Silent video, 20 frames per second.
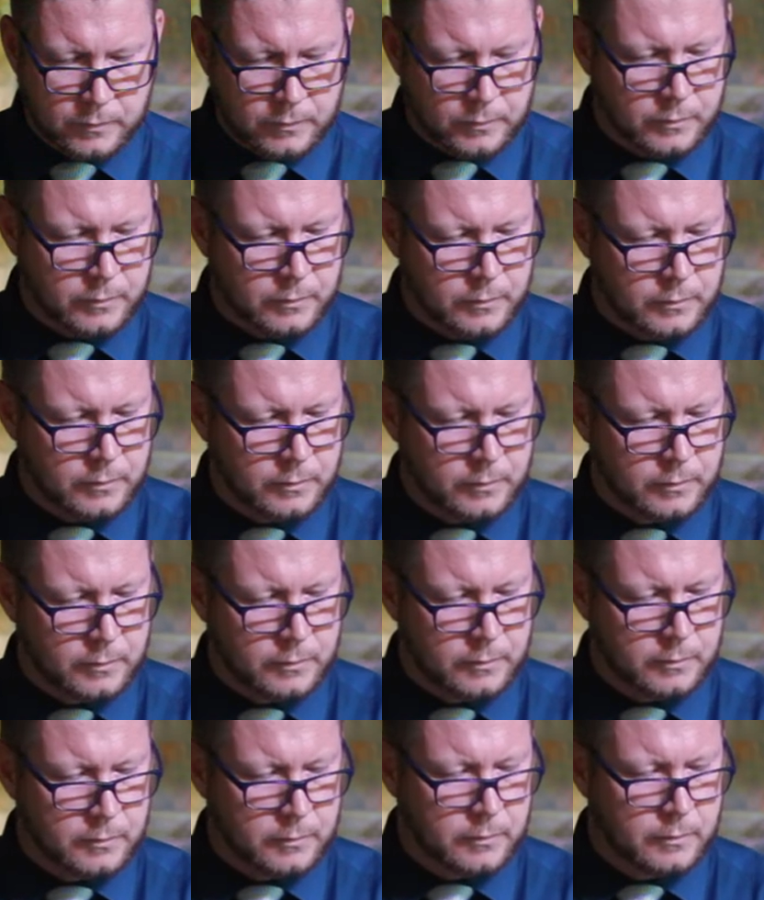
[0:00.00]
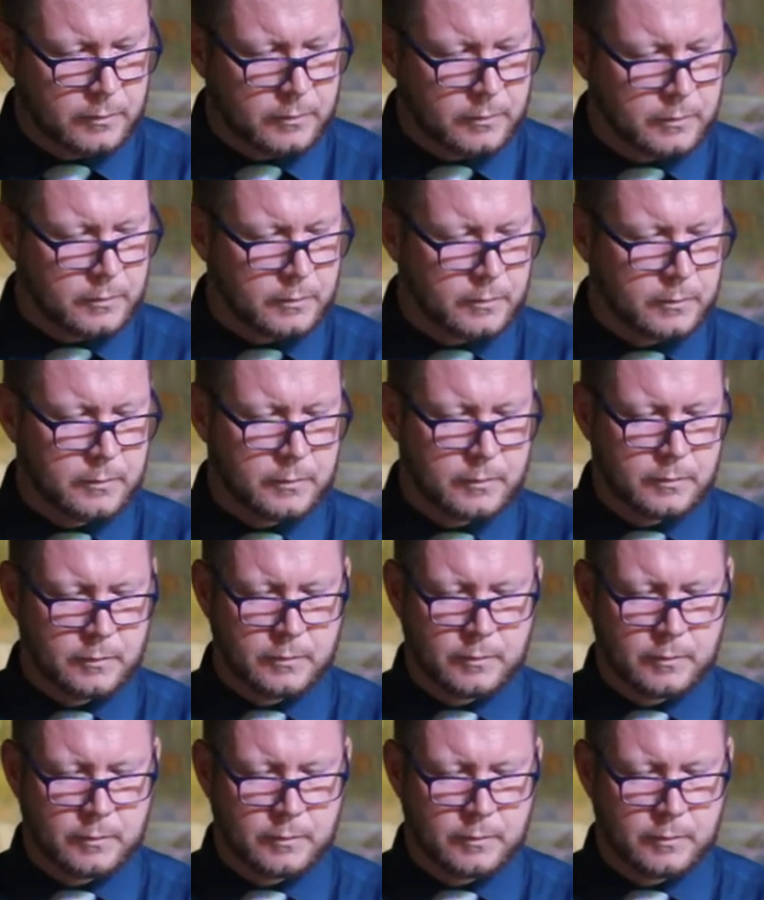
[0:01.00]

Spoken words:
No one is speaking in this clip.